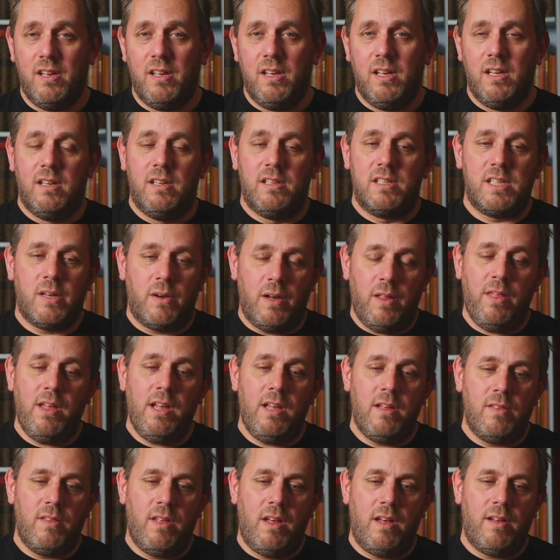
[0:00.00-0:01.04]
So I think
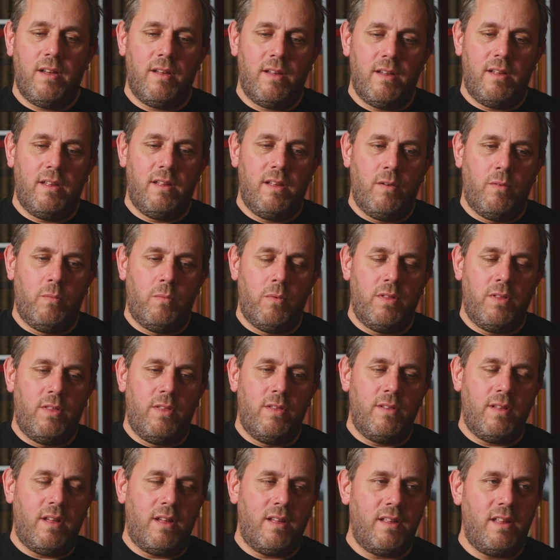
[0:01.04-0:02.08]
that
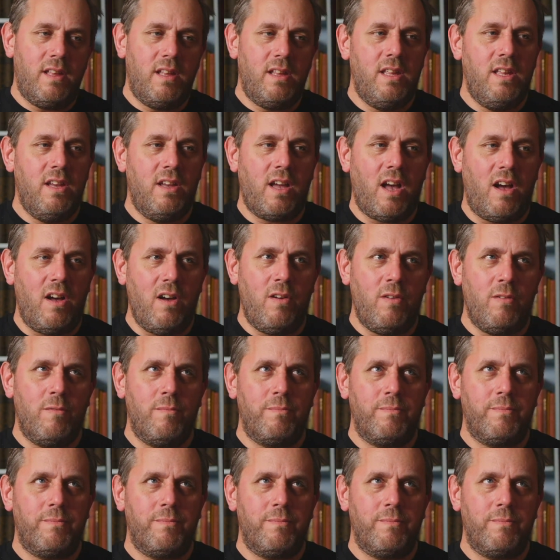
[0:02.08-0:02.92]
you can't